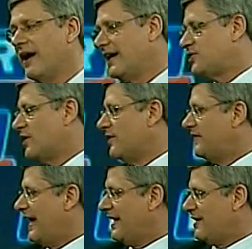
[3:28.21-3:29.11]
Rachel,
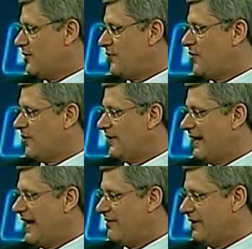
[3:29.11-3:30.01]
thank you for
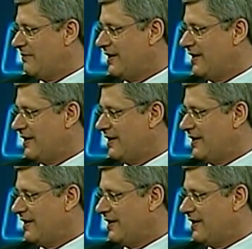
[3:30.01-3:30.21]
allowing